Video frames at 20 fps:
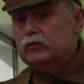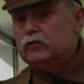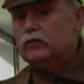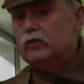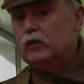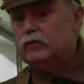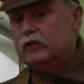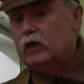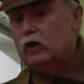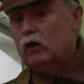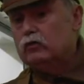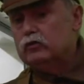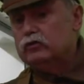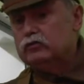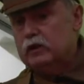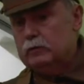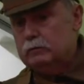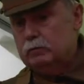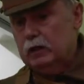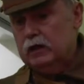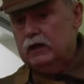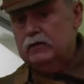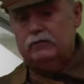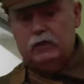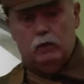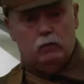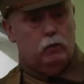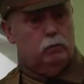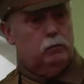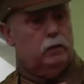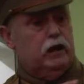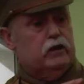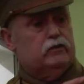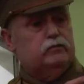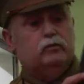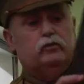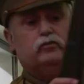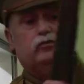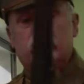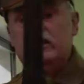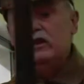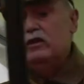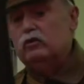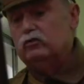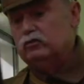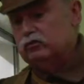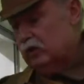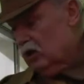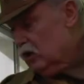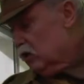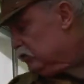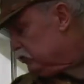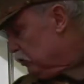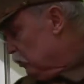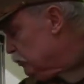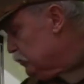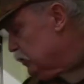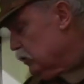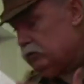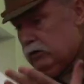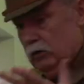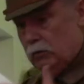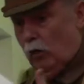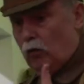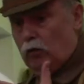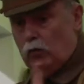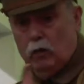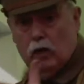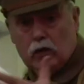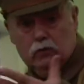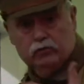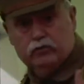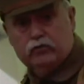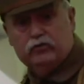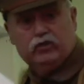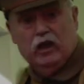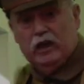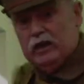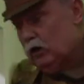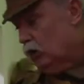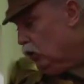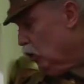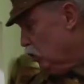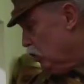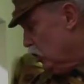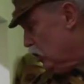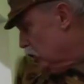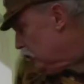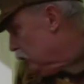that they honestly believed they were up against machine guns. So you're more than welcome to take a look